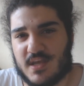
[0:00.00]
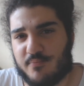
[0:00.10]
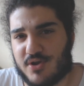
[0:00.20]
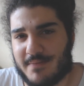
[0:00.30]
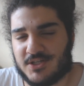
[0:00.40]
can
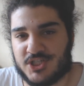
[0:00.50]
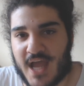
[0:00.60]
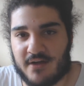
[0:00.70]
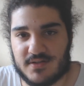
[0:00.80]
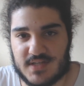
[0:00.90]
pretty much
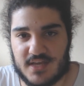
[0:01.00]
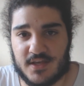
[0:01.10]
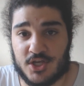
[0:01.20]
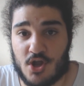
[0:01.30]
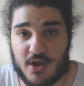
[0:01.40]
guarantee
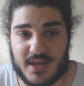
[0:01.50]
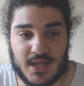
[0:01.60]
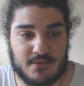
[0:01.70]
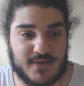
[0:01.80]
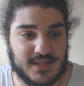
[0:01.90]
that you're not going to
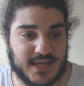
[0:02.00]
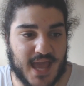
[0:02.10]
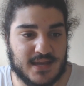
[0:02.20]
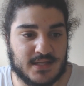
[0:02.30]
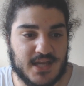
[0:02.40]
get
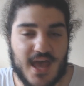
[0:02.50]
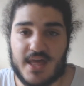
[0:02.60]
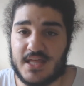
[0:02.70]
relegated.